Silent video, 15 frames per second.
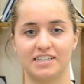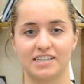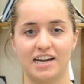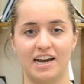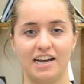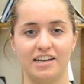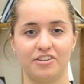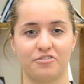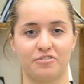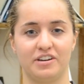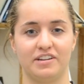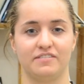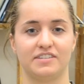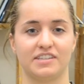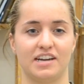is a highly
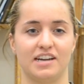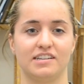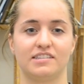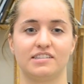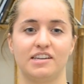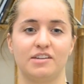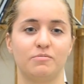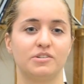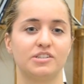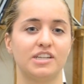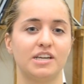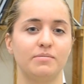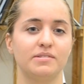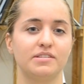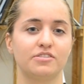creative science in which
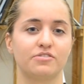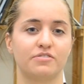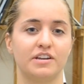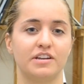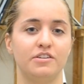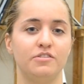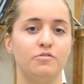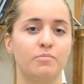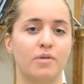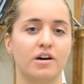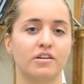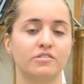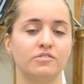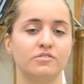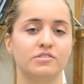chemists create new
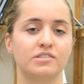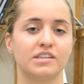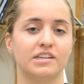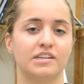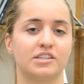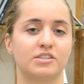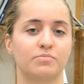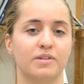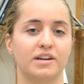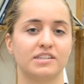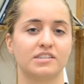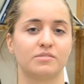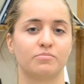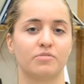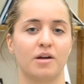molecules and express
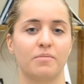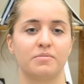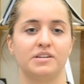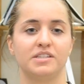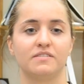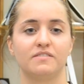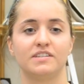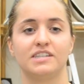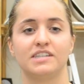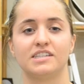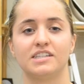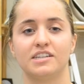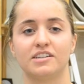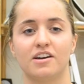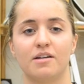the properties of
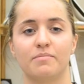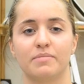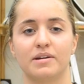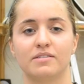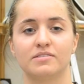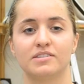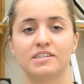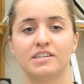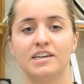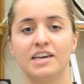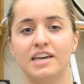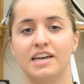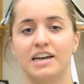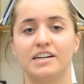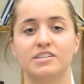existing compounds.
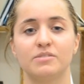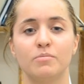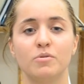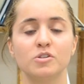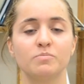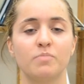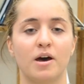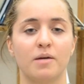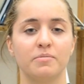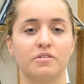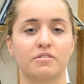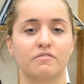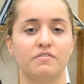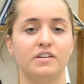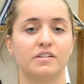It is the most
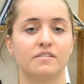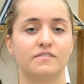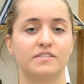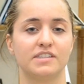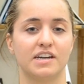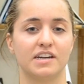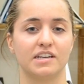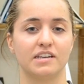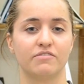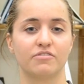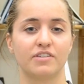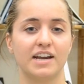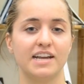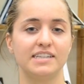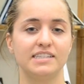popular field of study
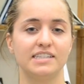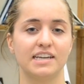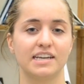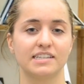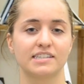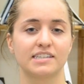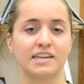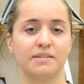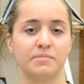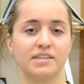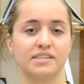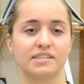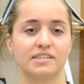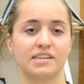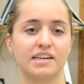for A C S
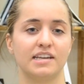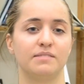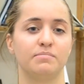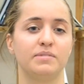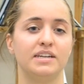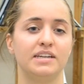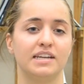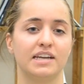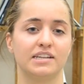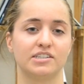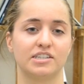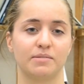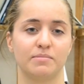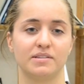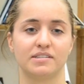chemists and P D H
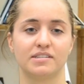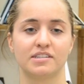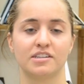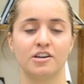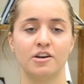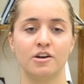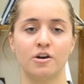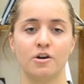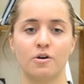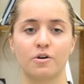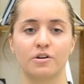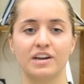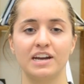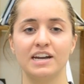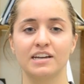chemists.
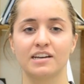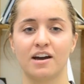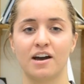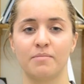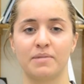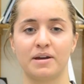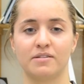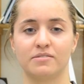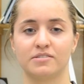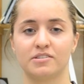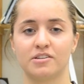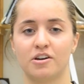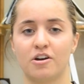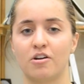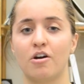Organic compounds
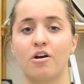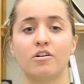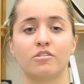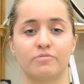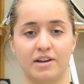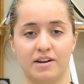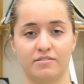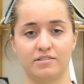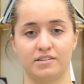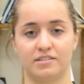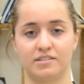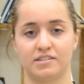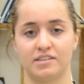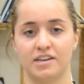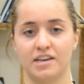are all around
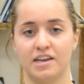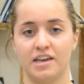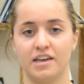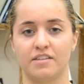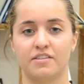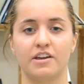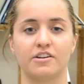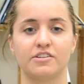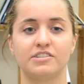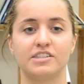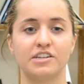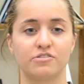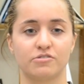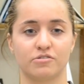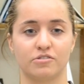us. They are
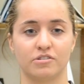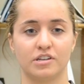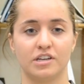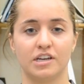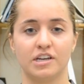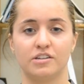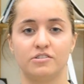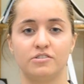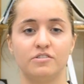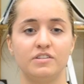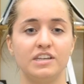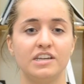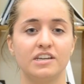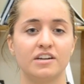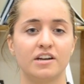central to
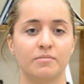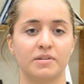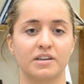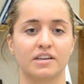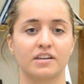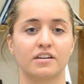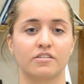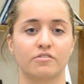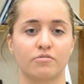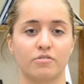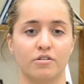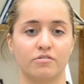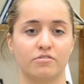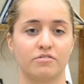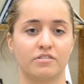the economic
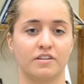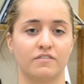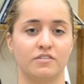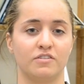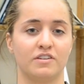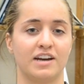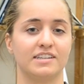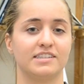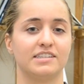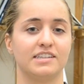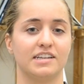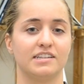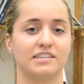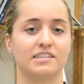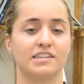growth of the United
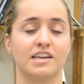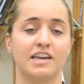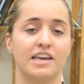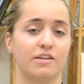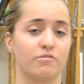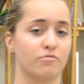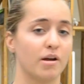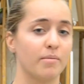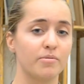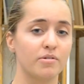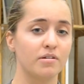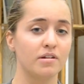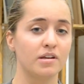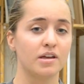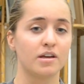States in rubber,